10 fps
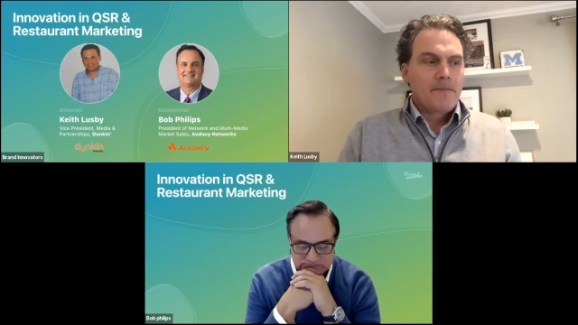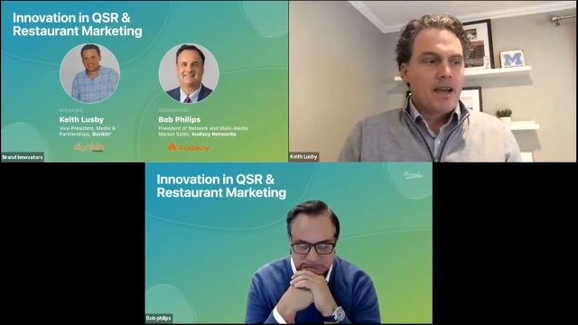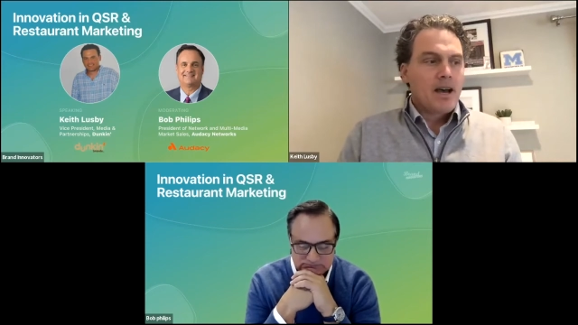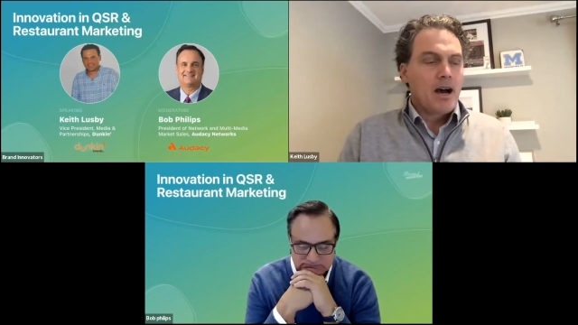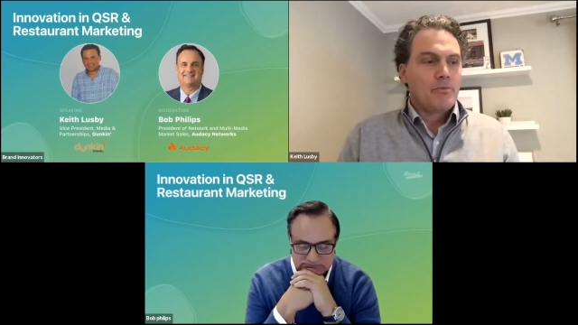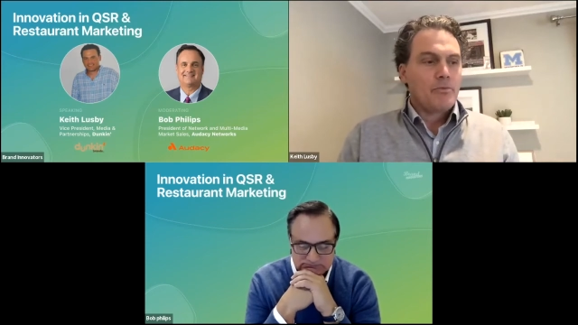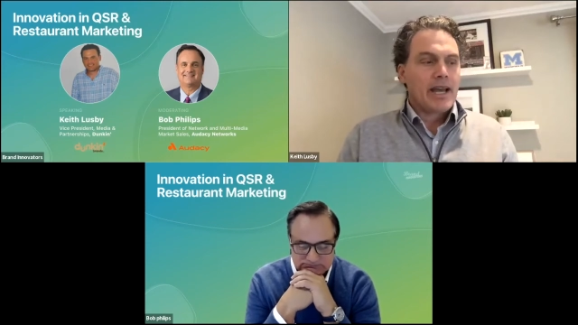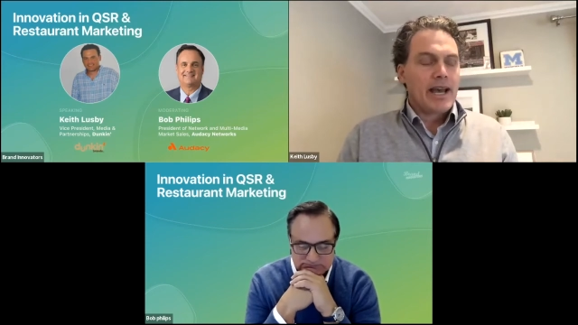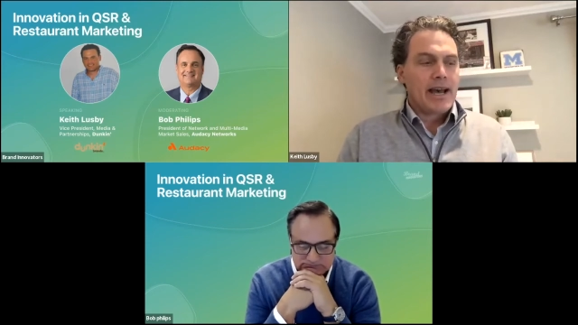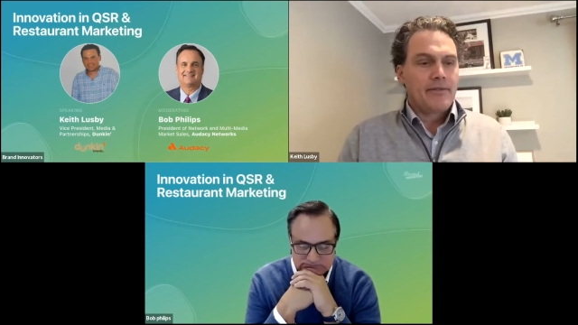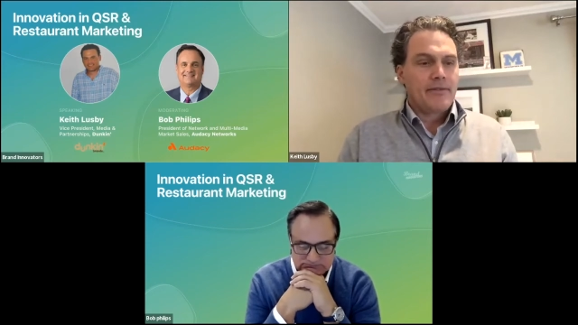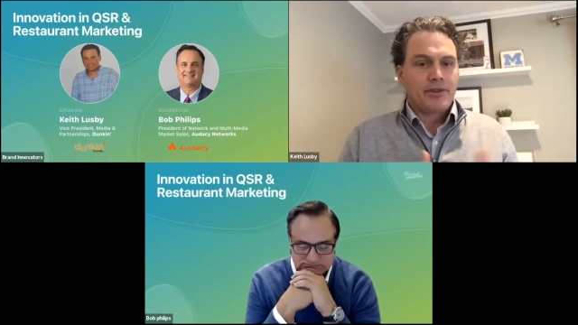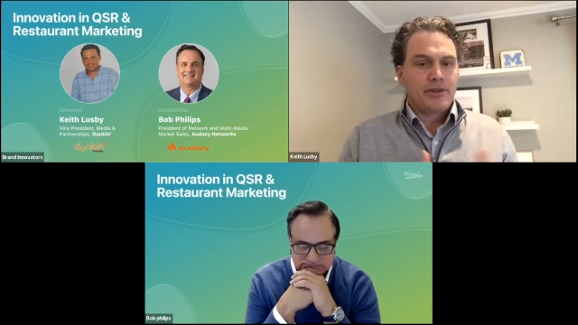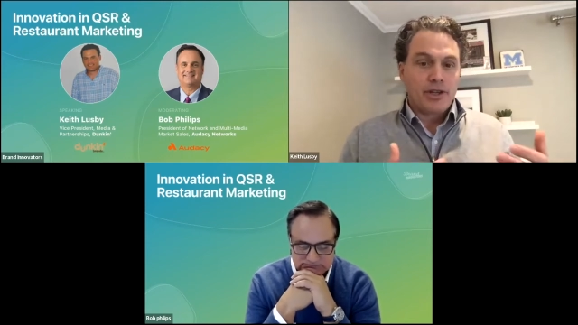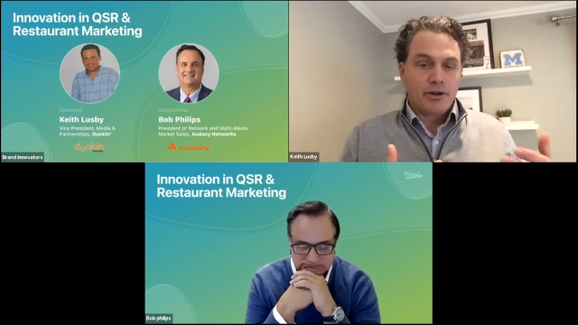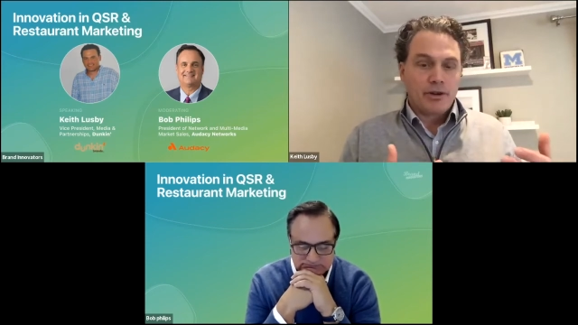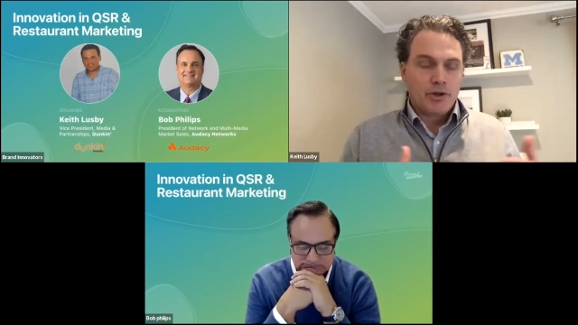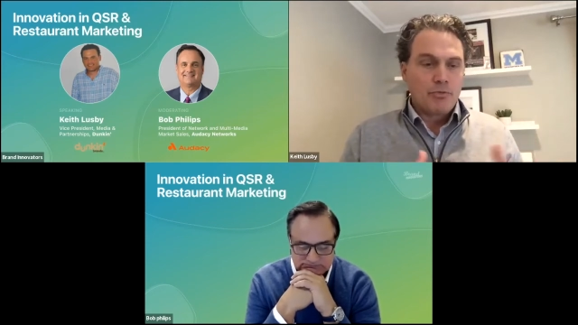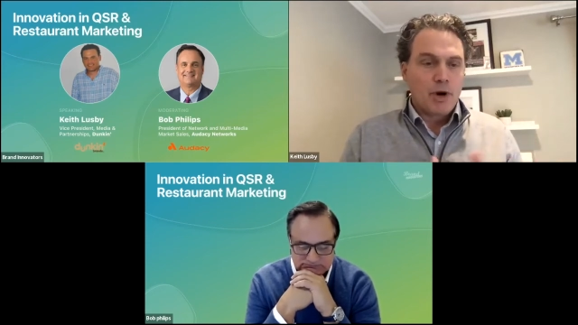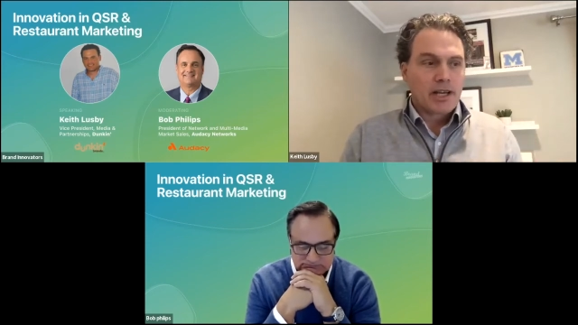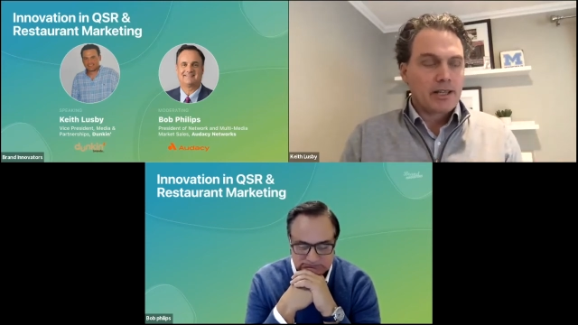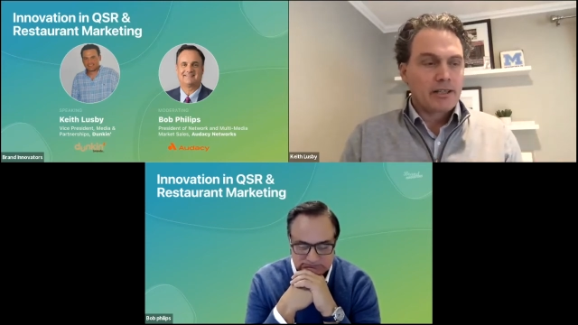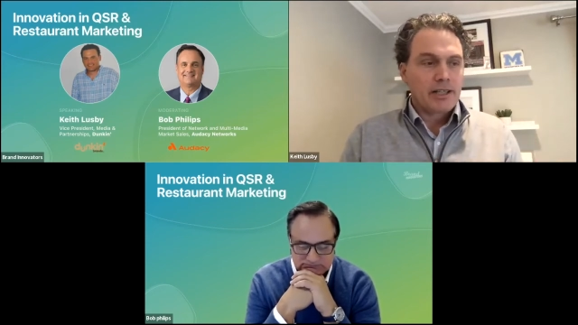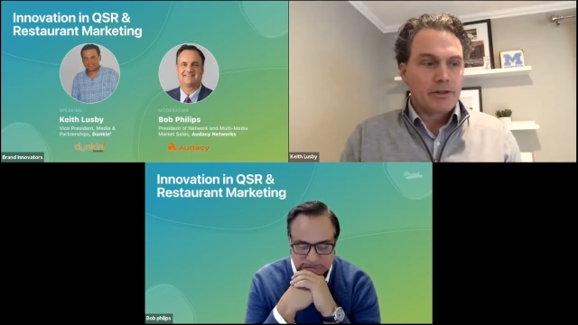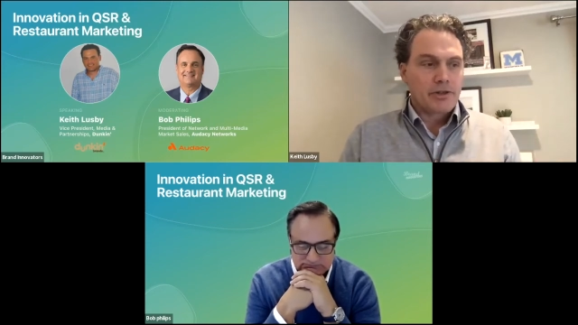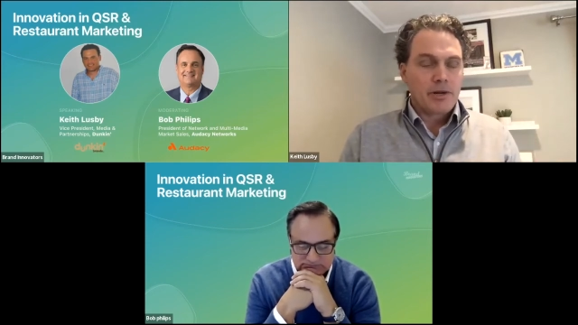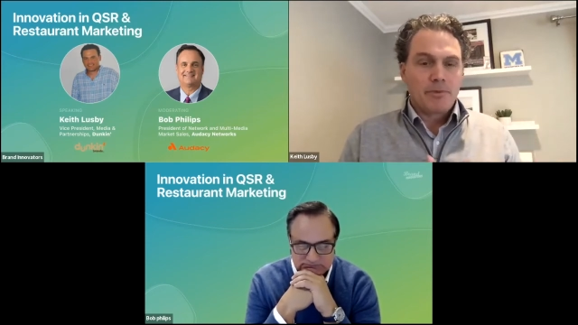Speaker 1: Um, we have, you know, new marketing leadership,